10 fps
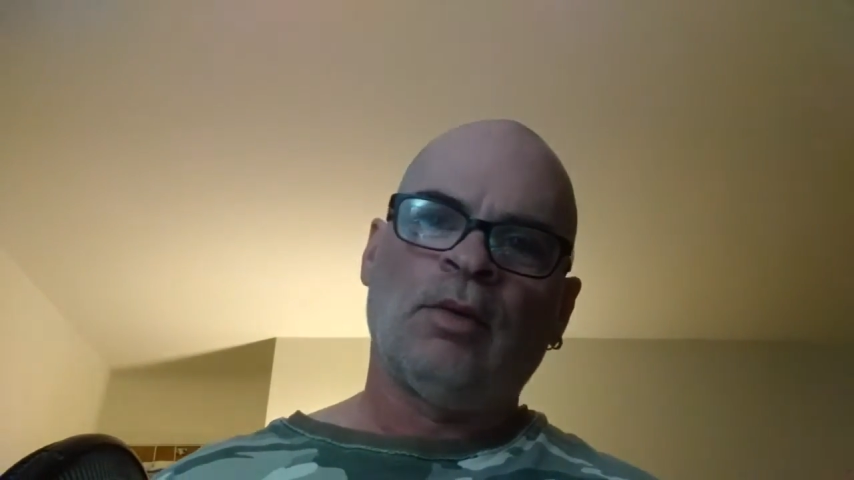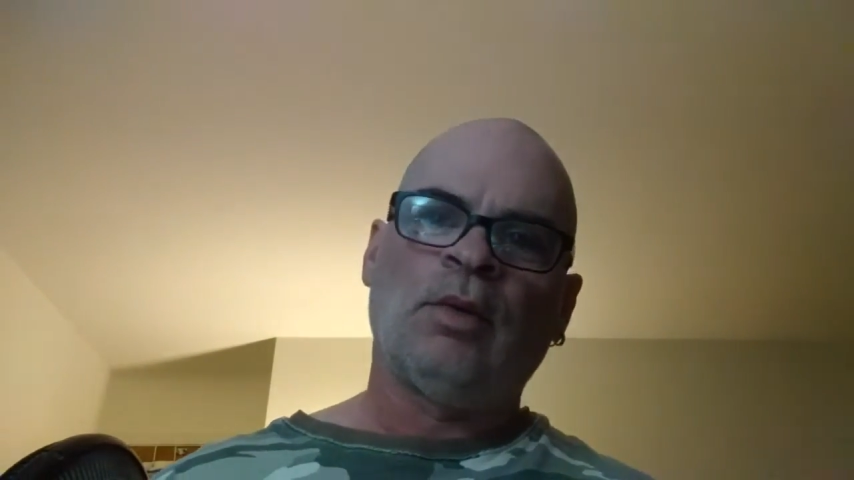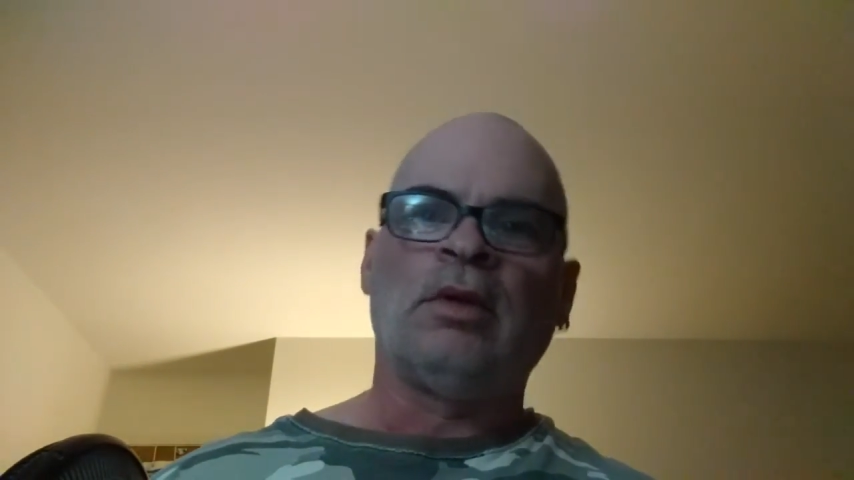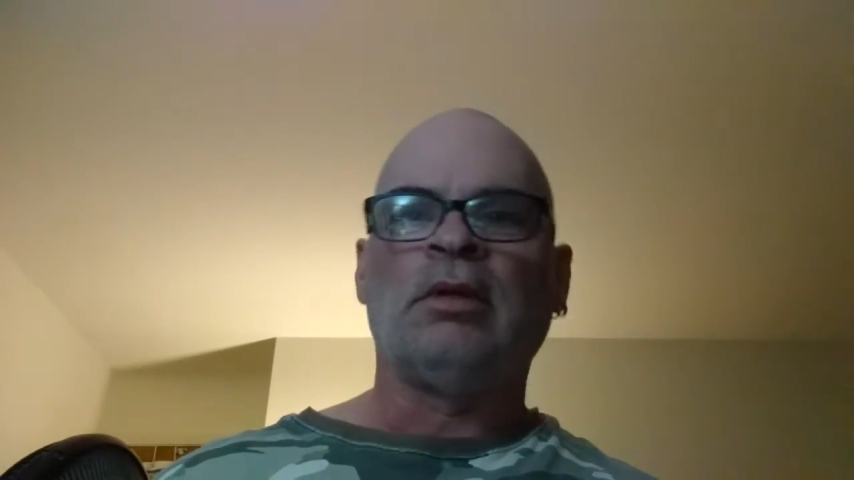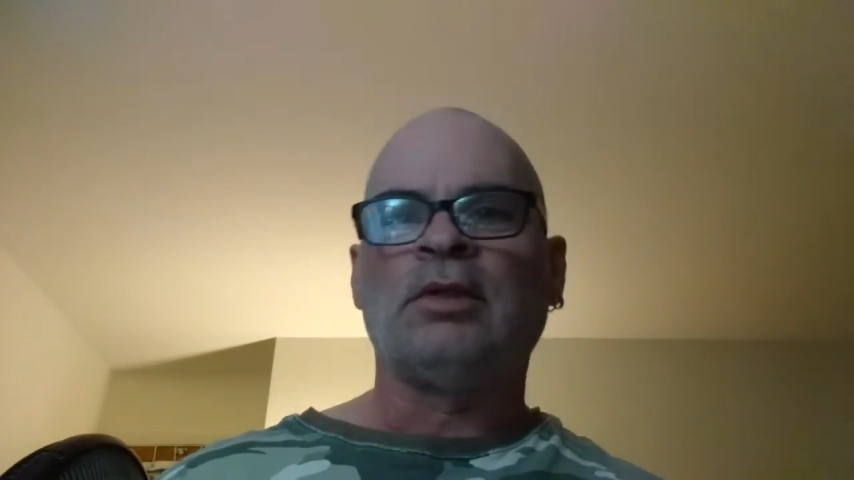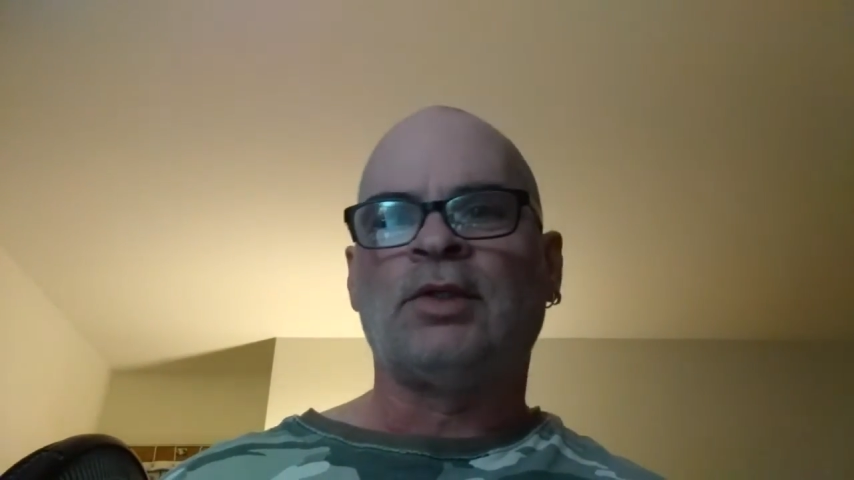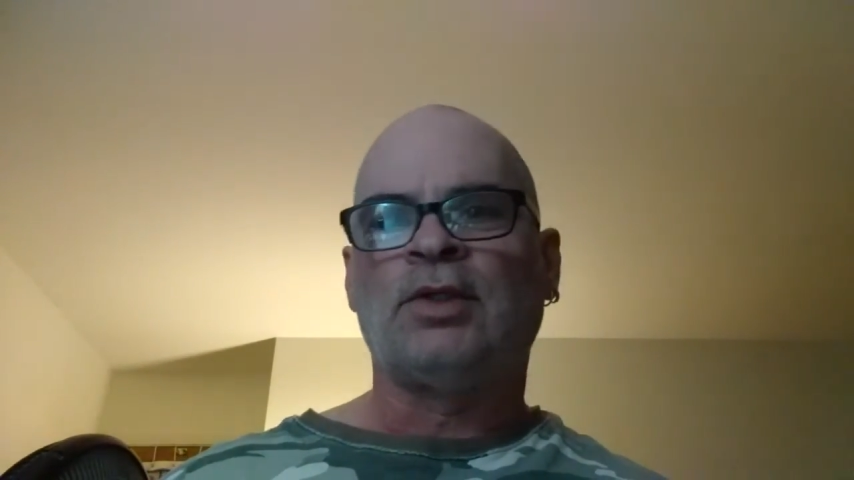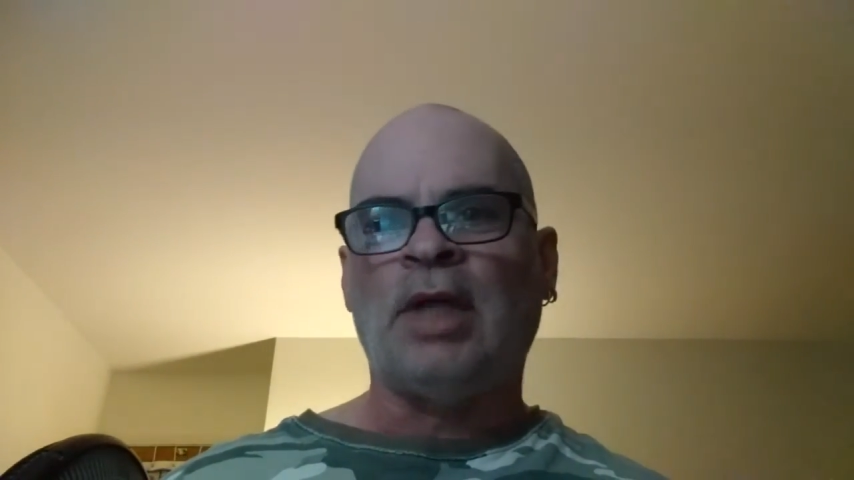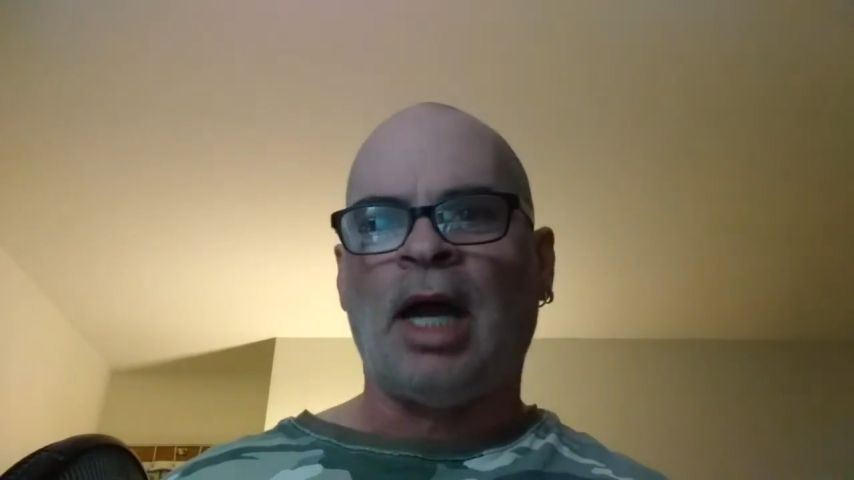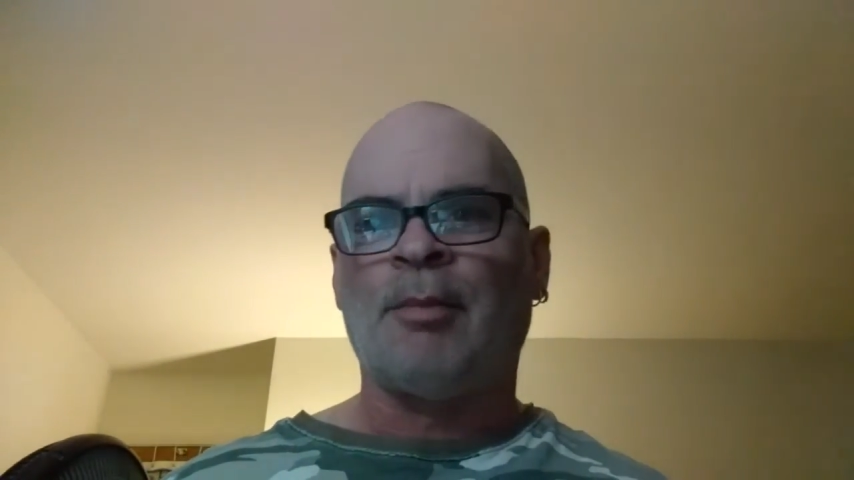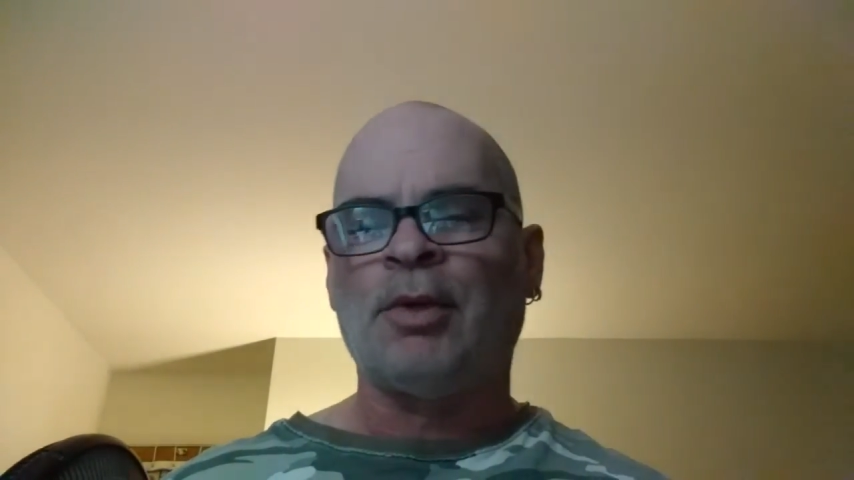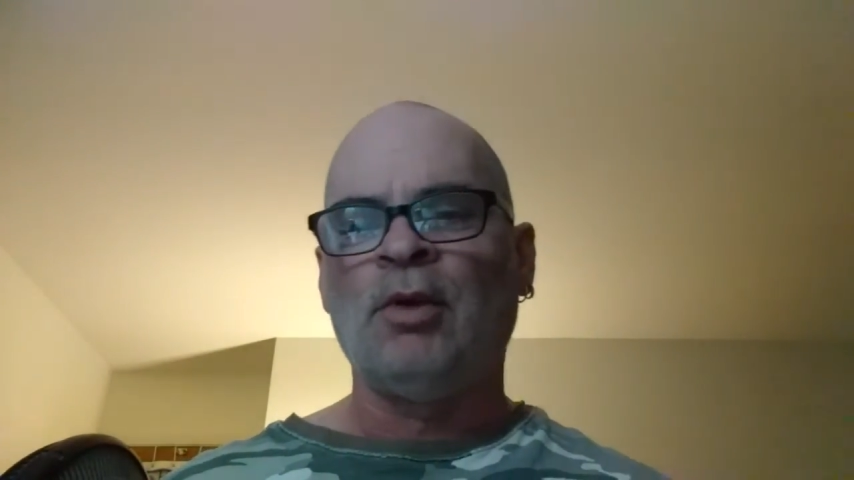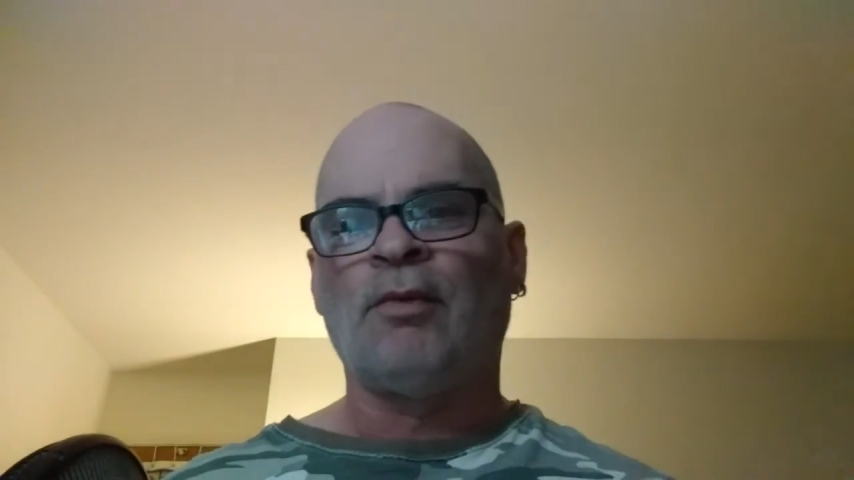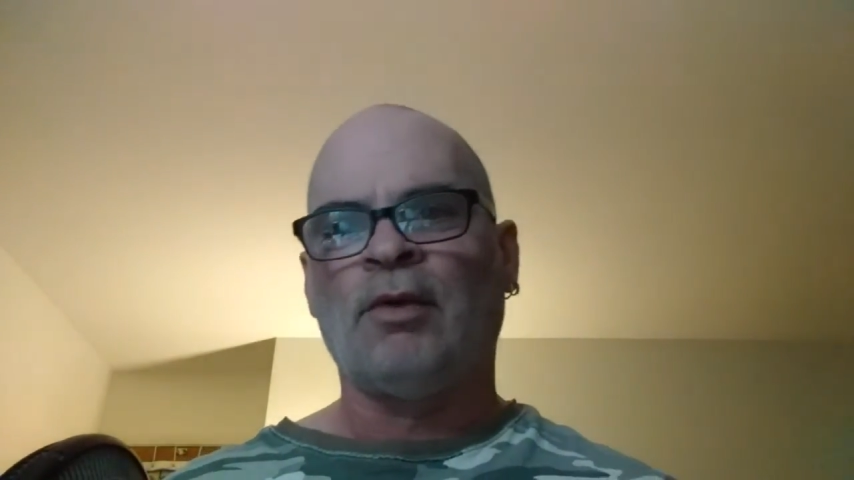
will stop you